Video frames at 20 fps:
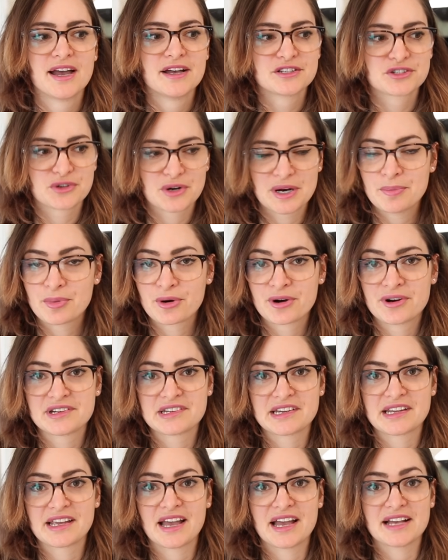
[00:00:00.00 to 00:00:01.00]
screen
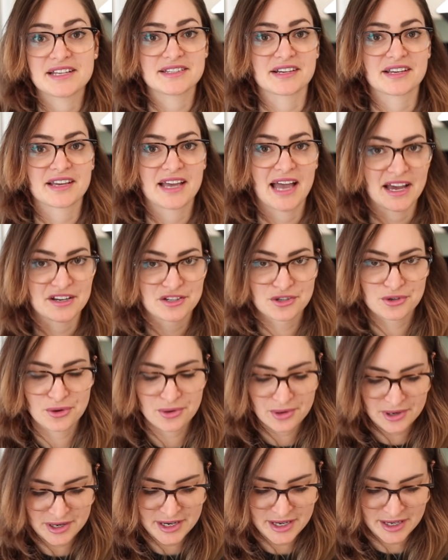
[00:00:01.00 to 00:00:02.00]
printing as a
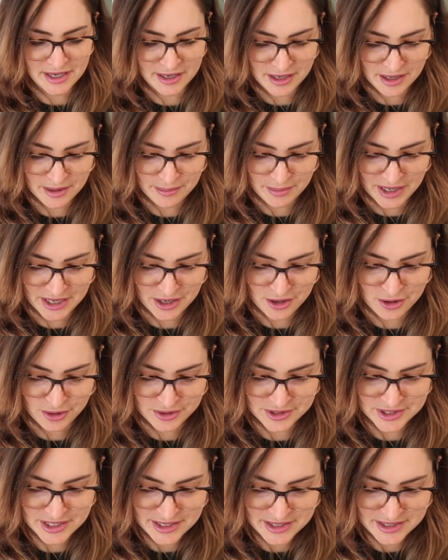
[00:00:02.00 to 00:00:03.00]
category in my
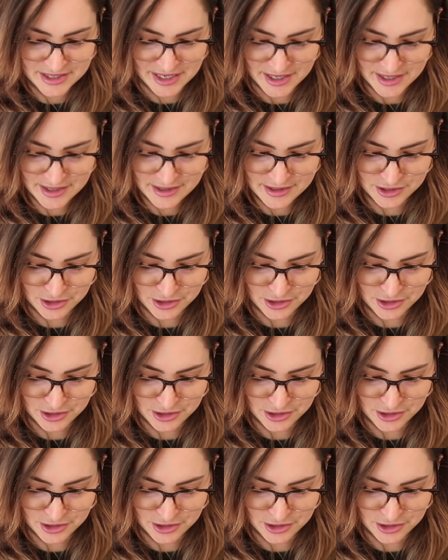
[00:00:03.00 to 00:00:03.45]
content here,